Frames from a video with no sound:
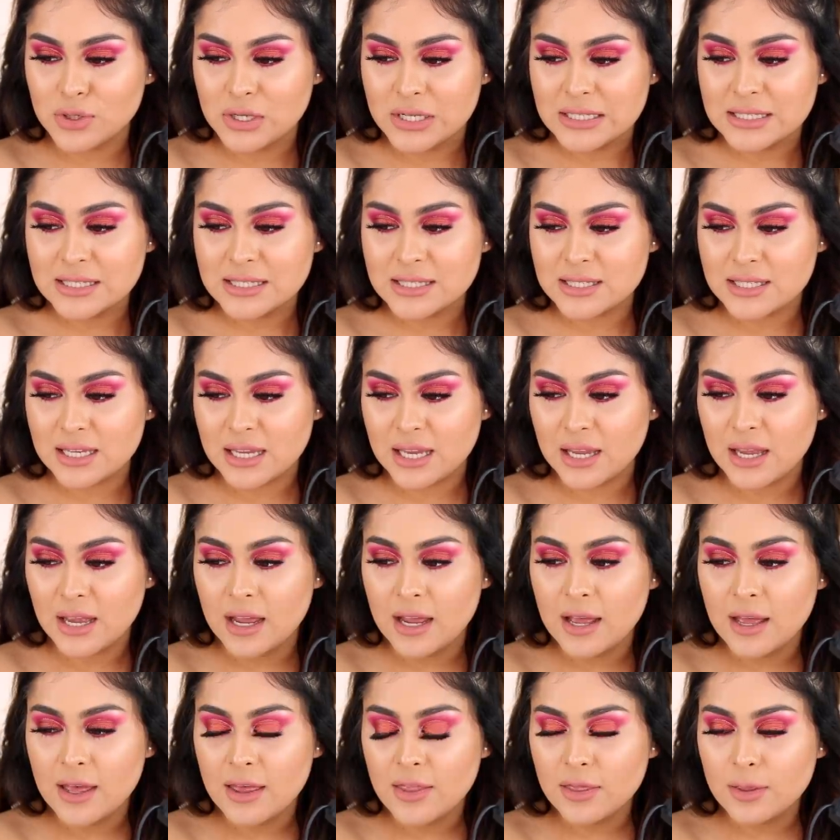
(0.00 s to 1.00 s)
You can see
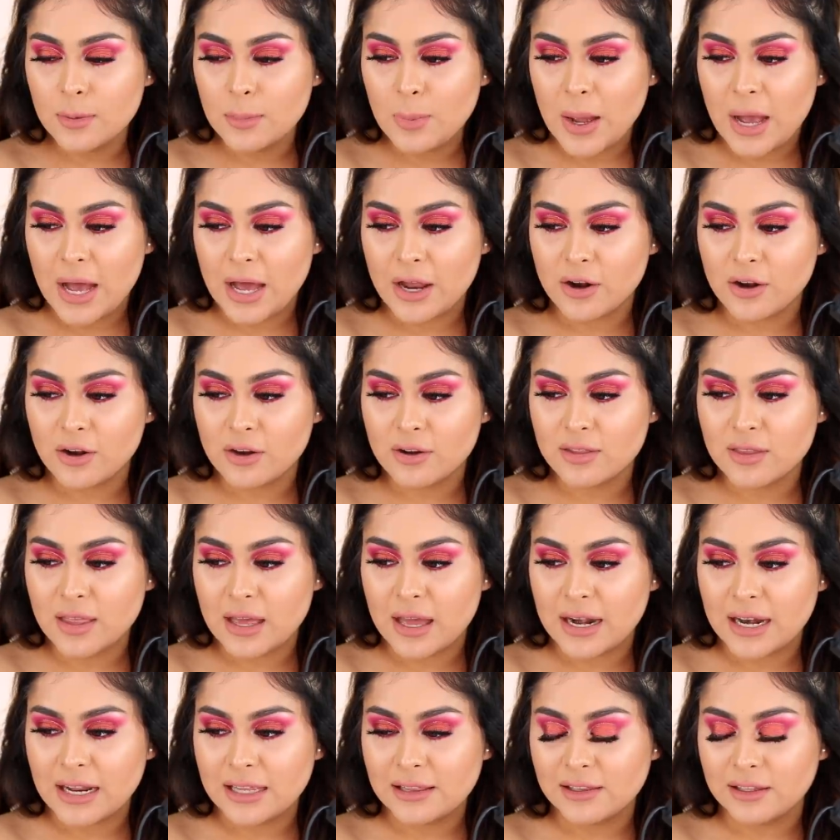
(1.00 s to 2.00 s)
the pattern
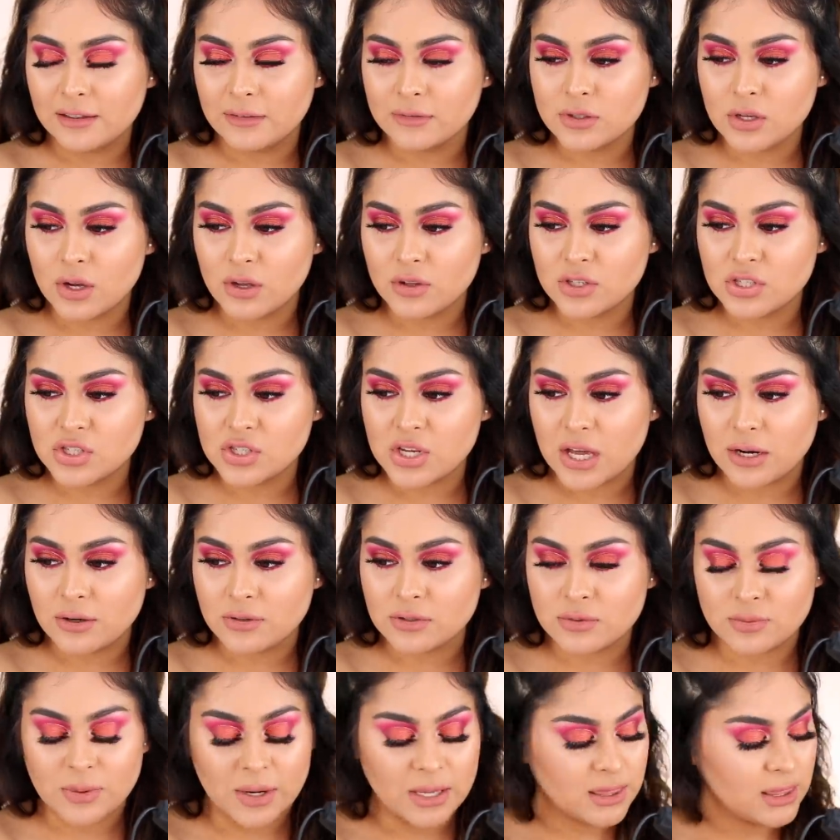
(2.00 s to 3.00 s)
that it leaves on the
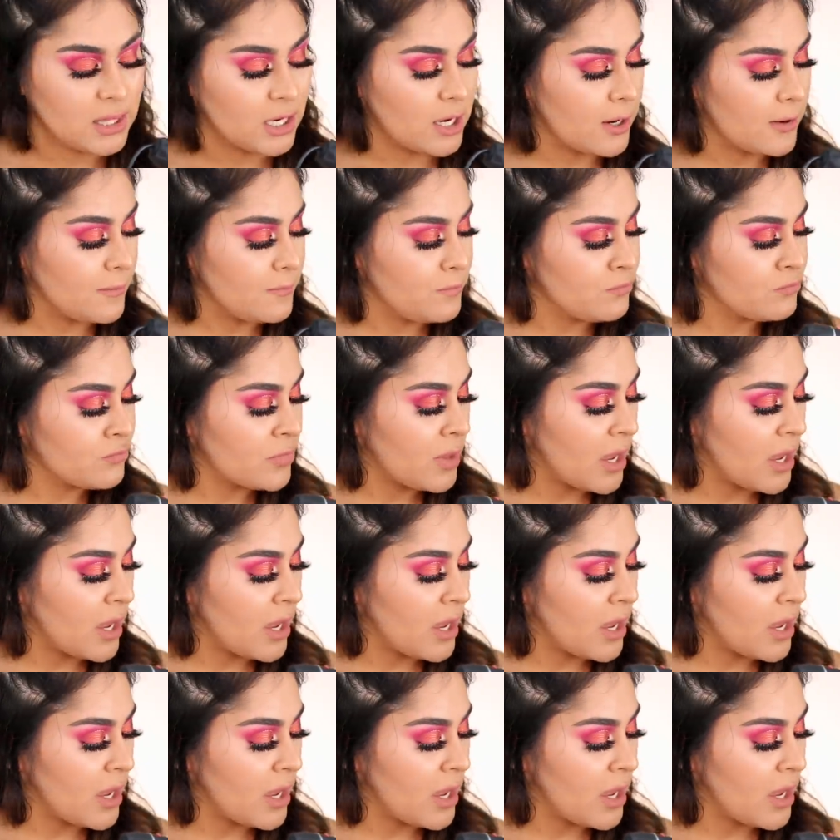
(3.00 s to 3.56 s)
shadows right there.